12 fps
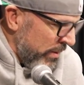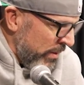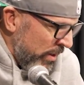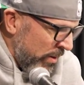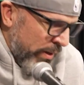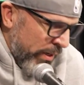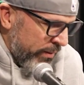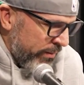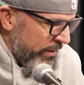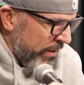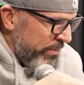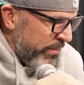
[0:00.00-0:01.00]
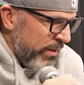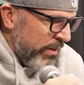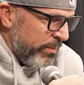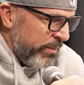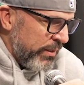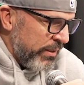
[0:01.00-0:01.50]
All right, I'm
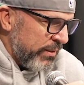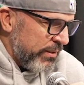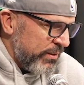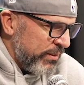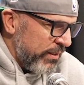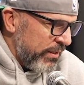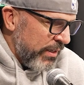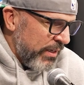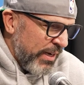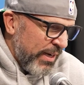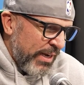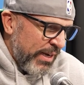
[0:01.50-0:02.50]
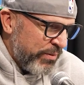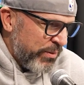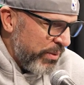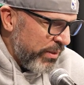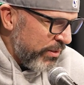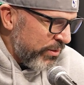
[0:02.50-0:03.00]
here because uh, I have
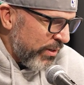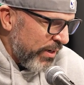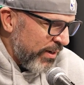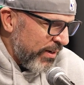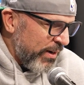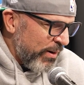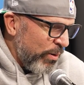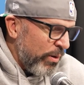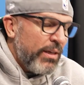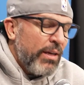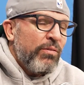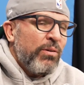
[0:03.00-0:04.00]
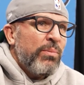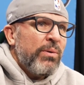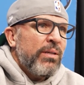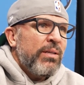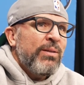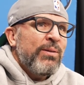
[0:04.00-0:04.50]
to be here. So I, I already gave up
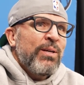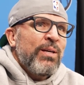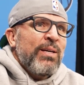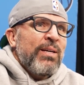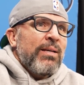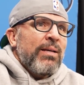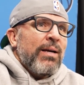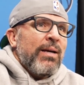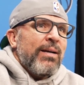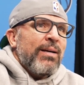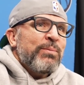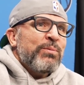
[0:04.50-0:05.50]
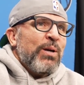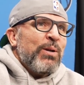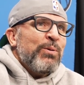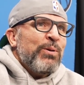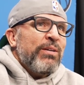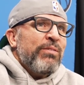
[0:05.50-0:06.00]
money, um, so
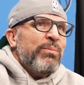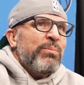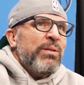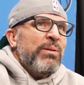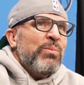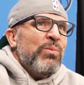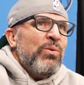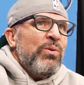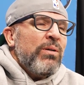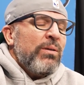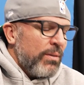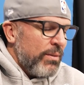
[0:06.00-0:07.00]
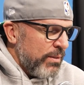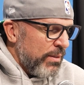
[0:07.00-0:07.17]
I don't want to give up any more.